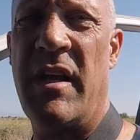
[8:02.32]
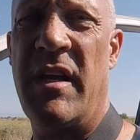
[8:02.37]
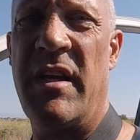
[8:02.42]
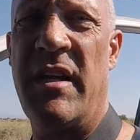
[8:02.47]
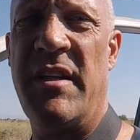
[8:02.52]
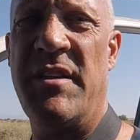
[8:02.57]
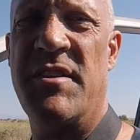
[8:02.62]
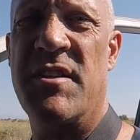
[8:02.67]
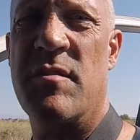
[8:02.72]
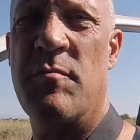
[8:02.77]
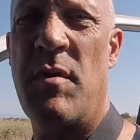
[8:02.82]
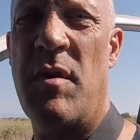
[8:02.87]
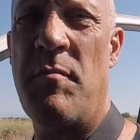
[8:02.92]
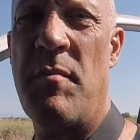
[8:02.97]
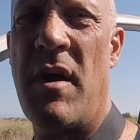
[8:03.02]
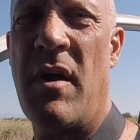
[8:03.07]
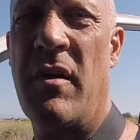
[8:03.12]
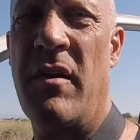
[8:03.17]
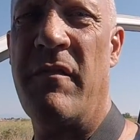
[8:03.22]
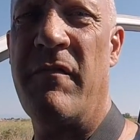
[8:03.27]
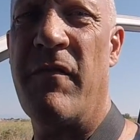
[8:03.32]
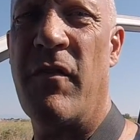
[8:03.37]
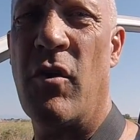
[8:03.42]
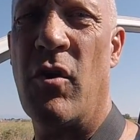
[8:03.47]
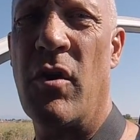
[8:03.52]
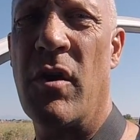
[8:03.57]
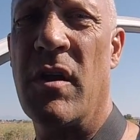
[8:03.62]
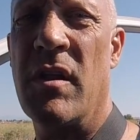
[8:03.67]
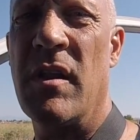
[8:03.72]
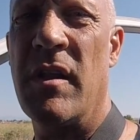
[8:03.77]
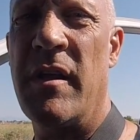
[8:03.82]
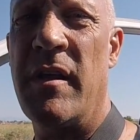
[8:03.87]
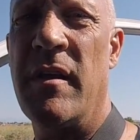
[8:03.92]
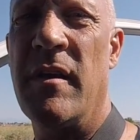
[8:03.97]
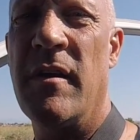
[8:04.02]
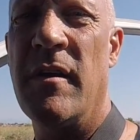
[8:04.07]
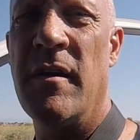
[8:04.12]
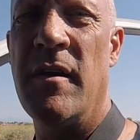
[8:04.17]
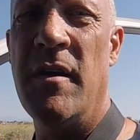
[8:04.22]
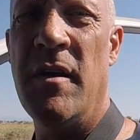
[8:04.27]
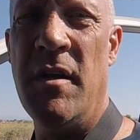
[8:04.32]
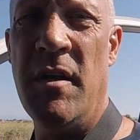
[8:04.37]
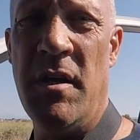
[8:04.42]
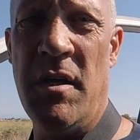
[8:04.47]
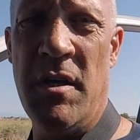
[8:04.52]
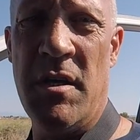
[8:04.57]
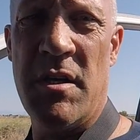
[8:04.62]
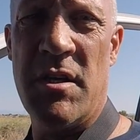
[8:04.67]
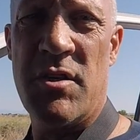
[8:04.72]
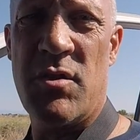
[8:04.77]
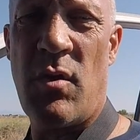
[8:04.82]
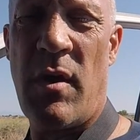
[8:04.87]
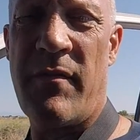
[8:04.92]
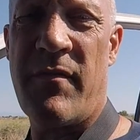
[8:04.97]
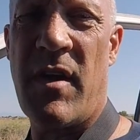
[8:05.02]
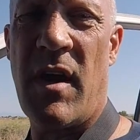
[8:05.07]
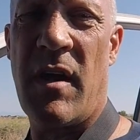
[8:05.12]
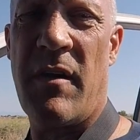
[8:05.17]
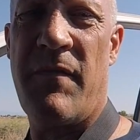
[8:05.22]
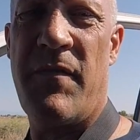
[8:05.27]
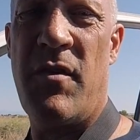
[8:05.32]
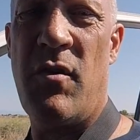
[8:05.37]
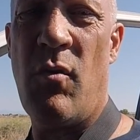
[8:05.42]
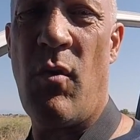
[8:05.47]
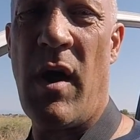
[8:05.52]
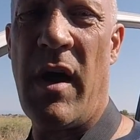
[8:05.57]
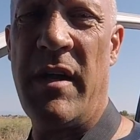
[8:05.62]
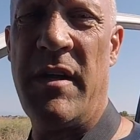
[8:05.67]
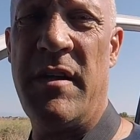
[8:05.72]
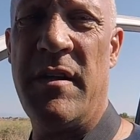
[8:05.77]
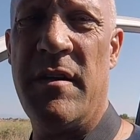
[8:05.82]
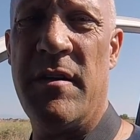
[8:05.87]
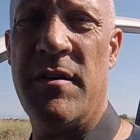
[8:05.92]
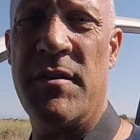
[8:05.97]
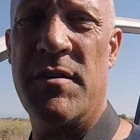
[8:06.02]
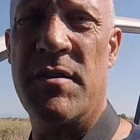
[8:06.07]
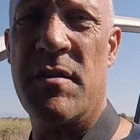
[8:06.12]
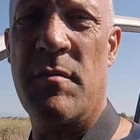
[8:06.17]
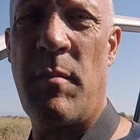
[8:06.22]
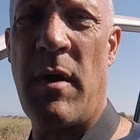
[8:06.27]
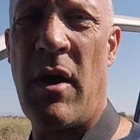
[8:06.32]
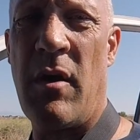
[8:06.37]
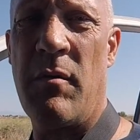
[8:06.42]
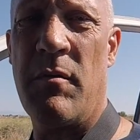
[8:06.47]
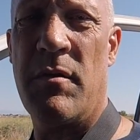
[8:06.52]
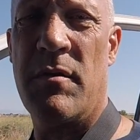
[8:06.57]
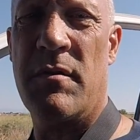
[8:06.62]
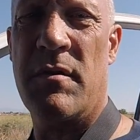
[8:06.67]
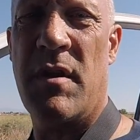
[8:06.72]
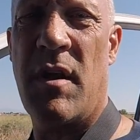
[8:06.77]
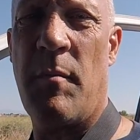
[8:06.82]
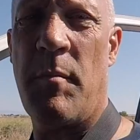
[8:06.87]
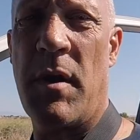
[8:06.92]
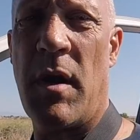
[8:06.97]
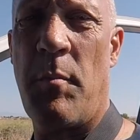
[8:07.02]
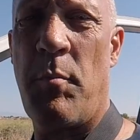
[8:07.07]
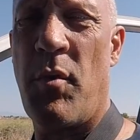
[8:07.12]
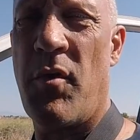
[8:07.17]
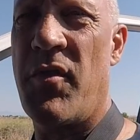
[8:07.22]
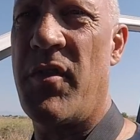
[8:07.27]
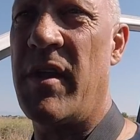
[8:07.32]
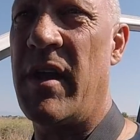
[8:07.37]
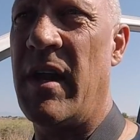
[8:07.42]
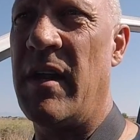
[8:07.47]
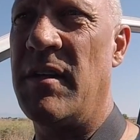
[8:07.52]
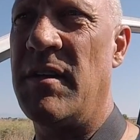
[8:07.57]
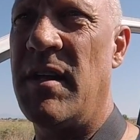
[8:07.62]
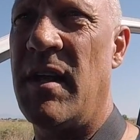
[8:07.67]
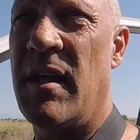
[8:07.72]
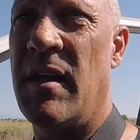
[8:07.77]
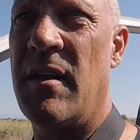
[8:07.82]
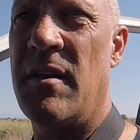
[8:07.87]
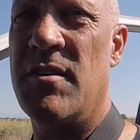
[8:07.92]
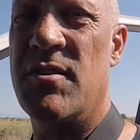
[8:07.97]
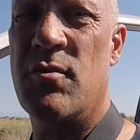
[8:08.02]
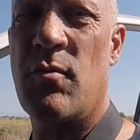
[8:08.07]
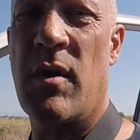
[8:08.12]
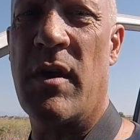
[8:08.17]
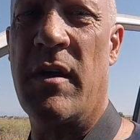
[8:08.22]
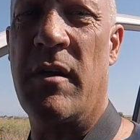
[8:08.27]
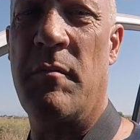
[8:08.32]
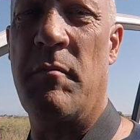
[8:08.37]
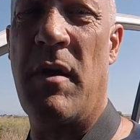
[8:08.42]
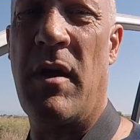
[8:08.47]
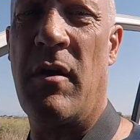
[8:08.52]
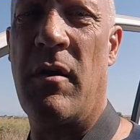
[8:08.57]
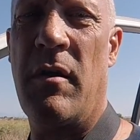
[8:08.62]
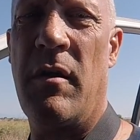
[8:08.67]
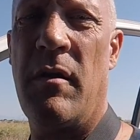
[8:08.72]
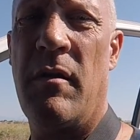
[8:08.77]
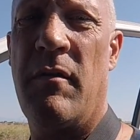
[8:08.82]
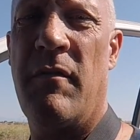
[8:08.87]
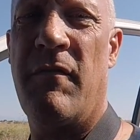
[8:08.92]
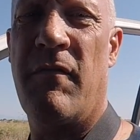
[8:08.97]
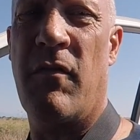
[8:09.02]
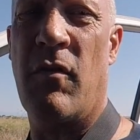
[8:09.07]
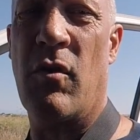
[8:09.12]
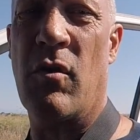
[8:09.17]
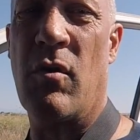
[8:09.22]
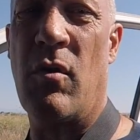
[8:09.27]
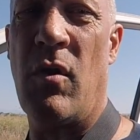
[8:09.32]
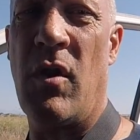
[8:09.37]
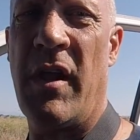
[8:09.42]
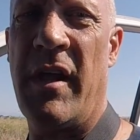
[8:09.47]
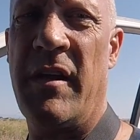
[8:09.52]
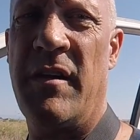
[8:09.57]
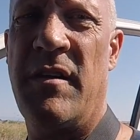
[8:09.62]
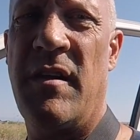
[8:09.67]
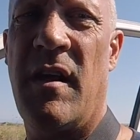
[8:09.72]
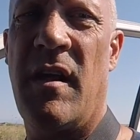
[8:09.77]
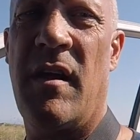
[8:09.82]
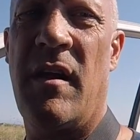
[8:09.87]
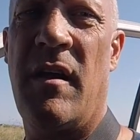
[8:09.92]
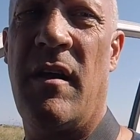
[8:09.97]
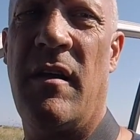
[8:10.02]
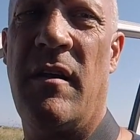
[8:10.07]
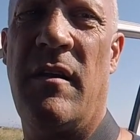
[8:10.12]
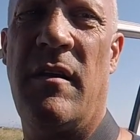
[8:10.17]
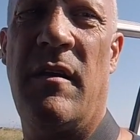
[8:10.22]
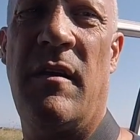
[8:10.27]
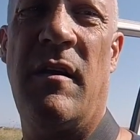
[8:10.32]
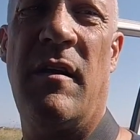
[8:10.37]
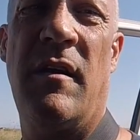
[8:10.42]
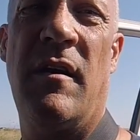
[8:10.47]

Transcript: it needs to be mounted vertically. So I've got a few ideas about coming up with an antenna so I can mount a vertical antenna and